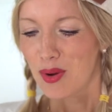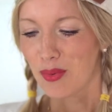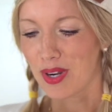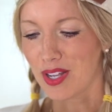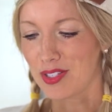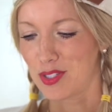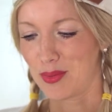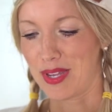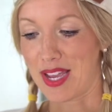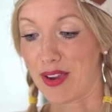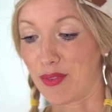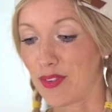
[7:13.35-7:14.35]
What else do we
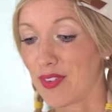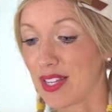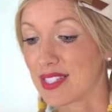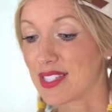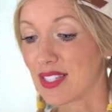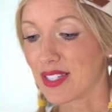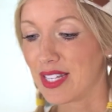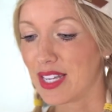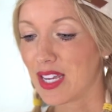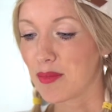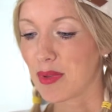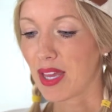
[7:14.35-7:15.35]
have? We've got
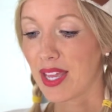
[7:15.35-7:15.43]
selenium,